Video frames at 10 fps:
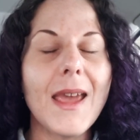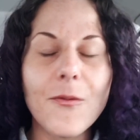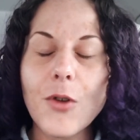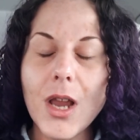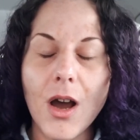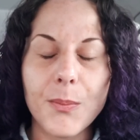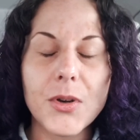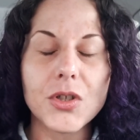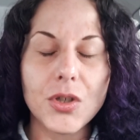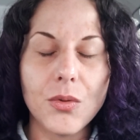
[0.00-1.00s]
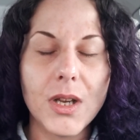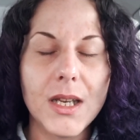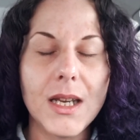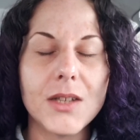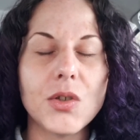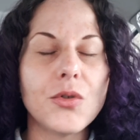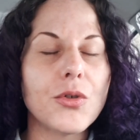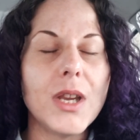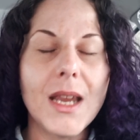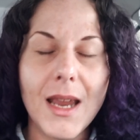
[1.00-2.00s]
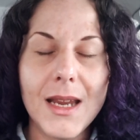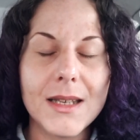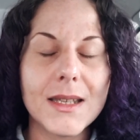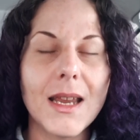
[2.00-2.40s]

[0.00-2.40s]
every opportunity to create